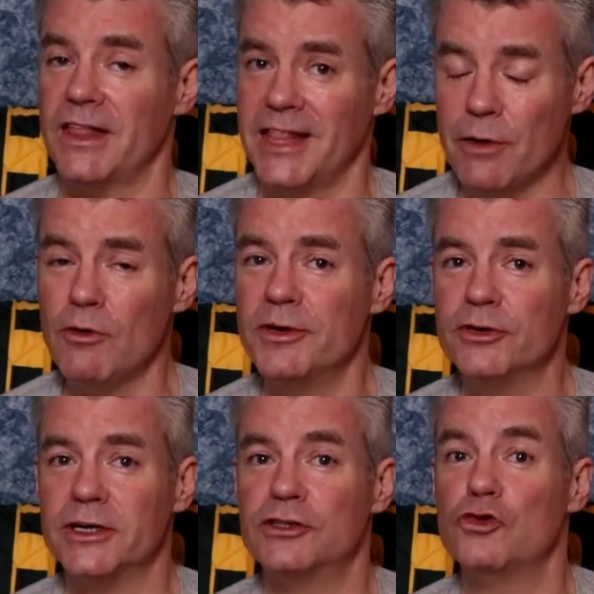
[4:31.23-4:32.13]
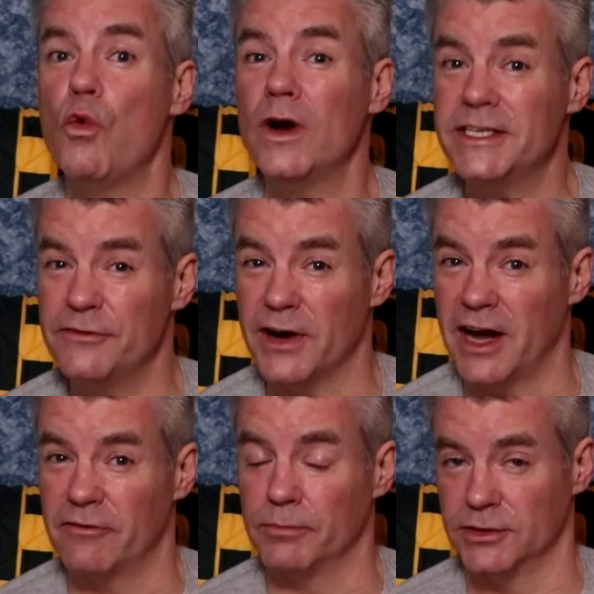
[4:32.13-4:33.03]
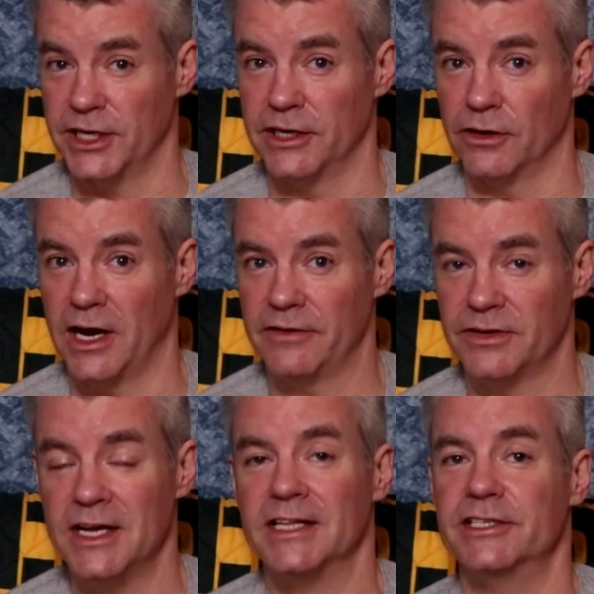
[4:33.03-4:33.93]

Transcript: They will be doing 25% off.